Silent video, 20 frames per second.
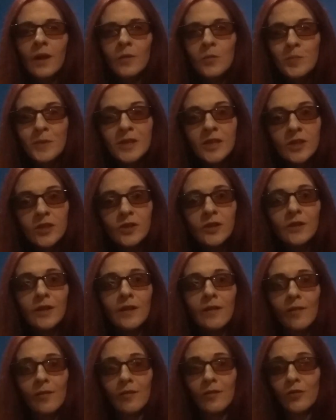The
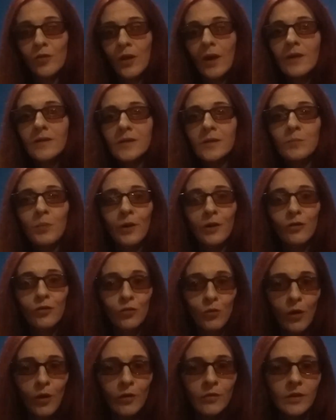petition is created by a
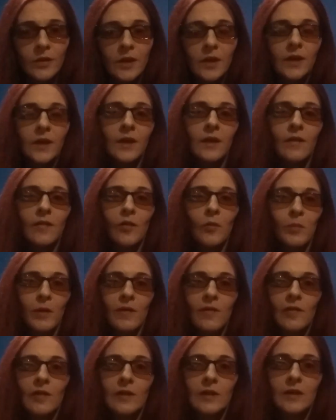troll, so
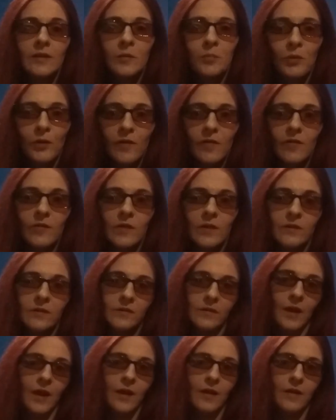basically the person
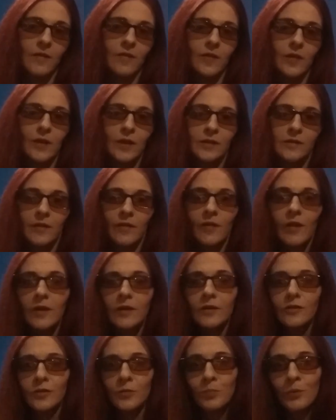that has
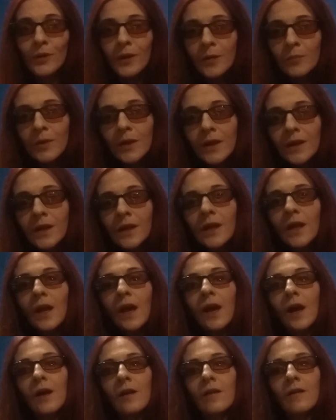decided to bully me
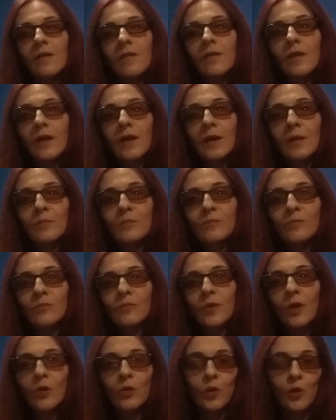has
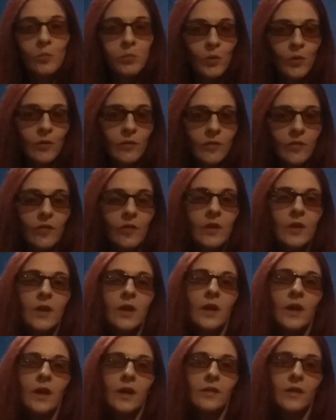got no balls.
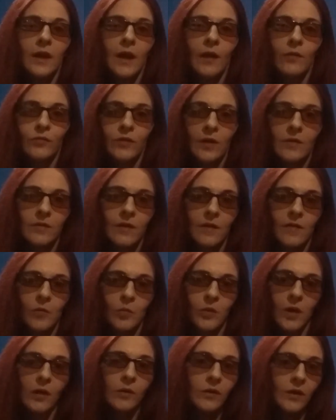They have done this
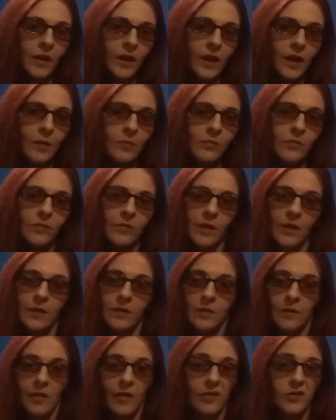without a name.
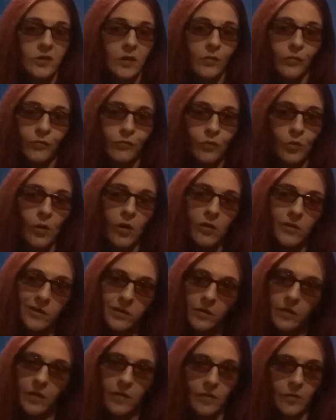It's actually a frog.
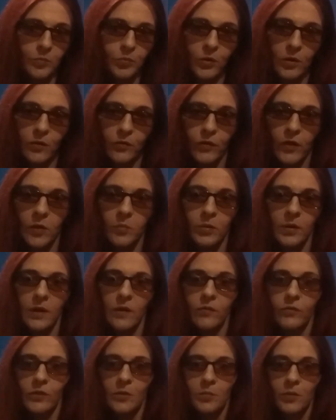It's a profile
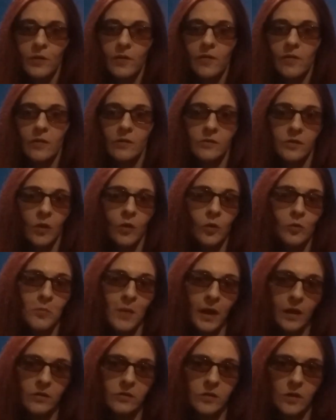pic for the person, Donald
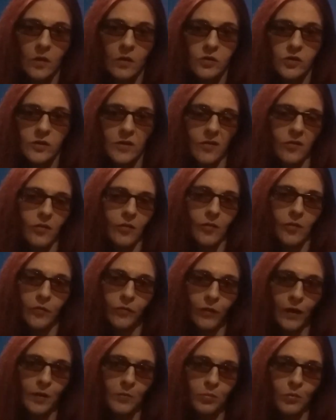McIntosh. It's just a
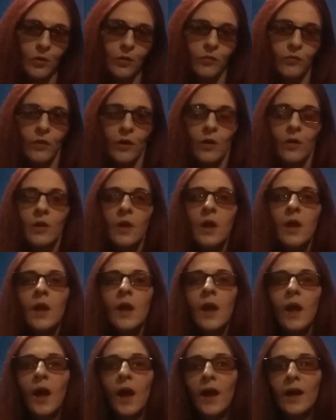fake profile.
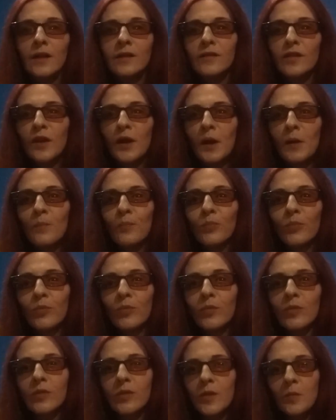And
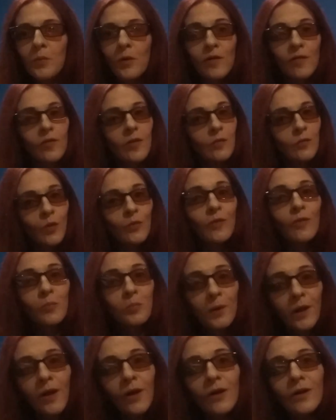the person that wrote this
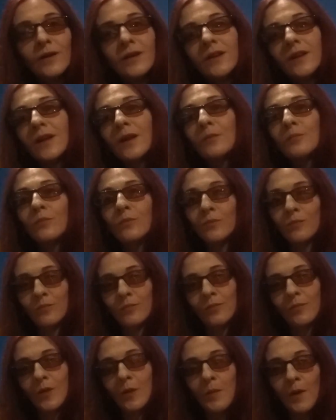blog
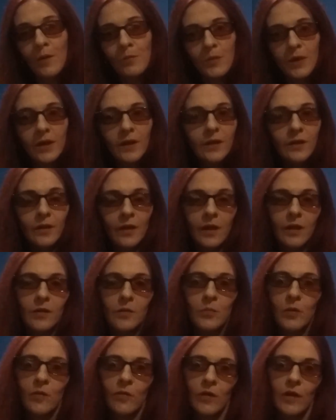about me,
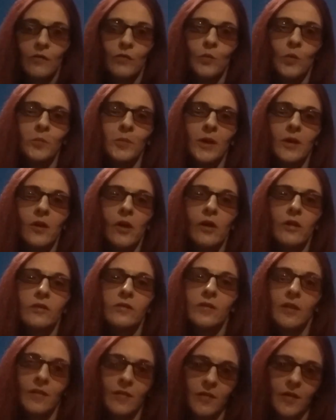the most evil woman in
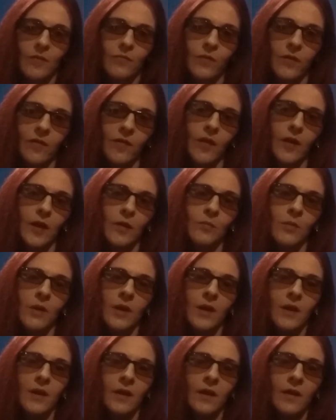Ireland, has done the same.
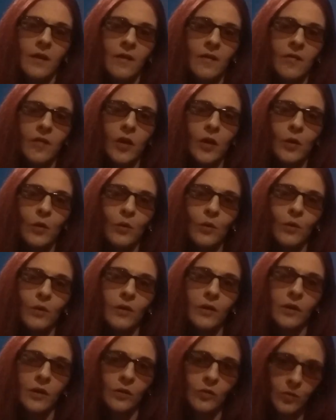So,
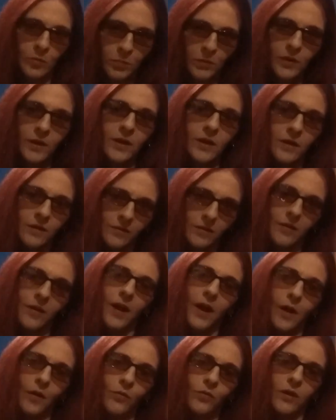you know, the bully
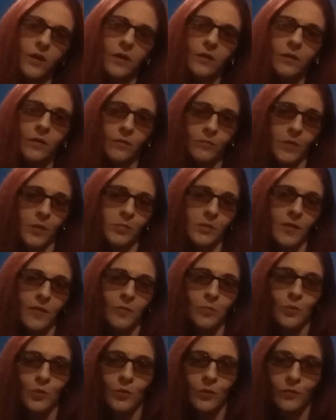out there, maybe
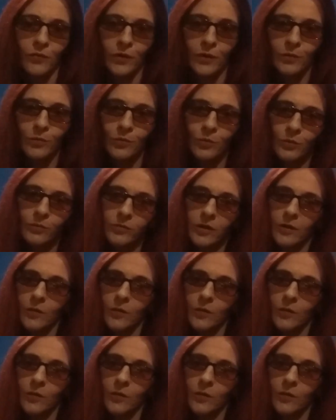there's more of you